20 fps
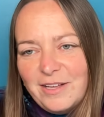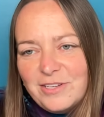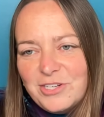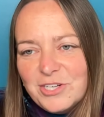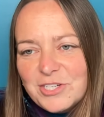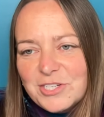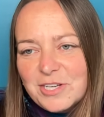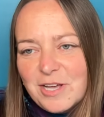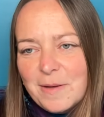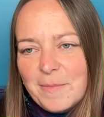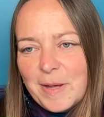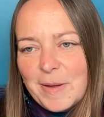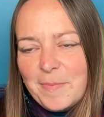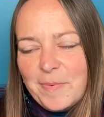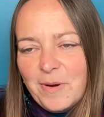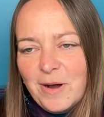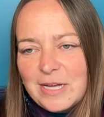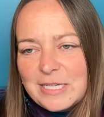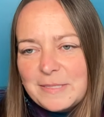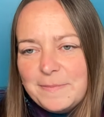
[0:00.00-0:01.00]
Just got my
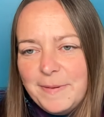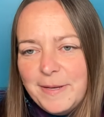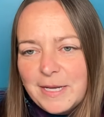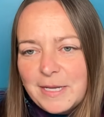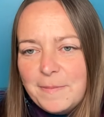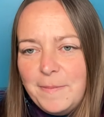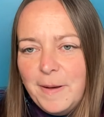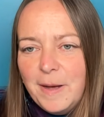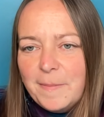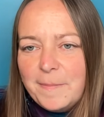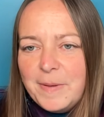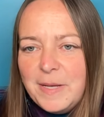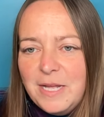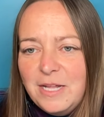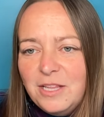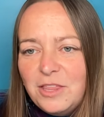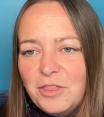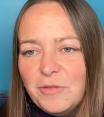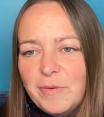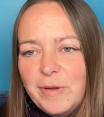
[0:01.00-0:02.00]
prospect
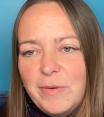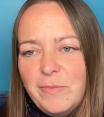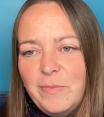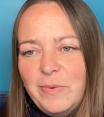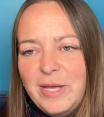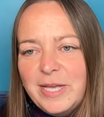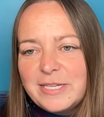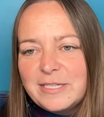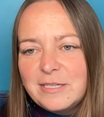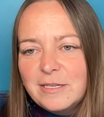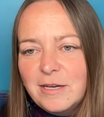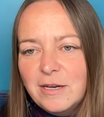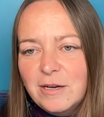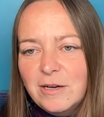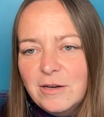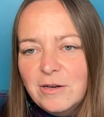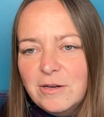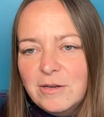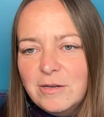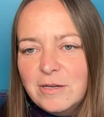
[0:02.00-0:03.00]
puppy 3 weeks
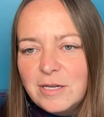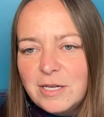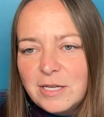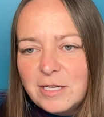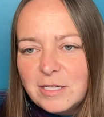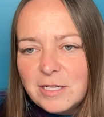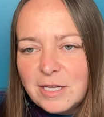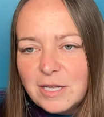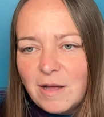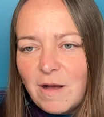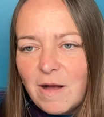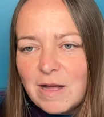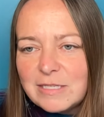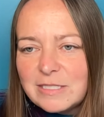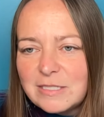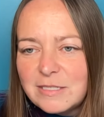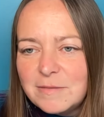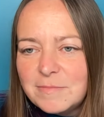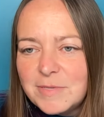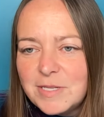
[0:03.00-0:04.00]
ago.
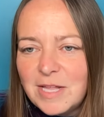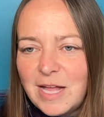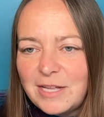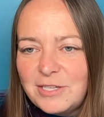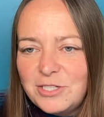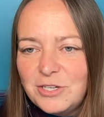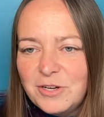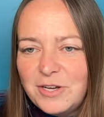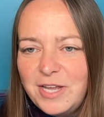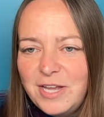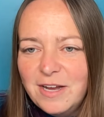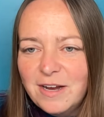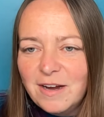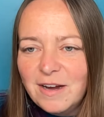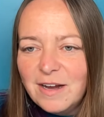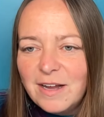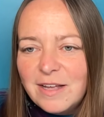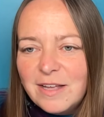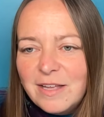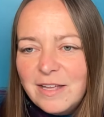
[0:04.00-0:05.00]
Awesome. Glad you're
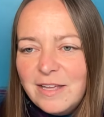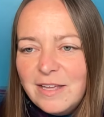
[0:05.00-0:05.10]
here.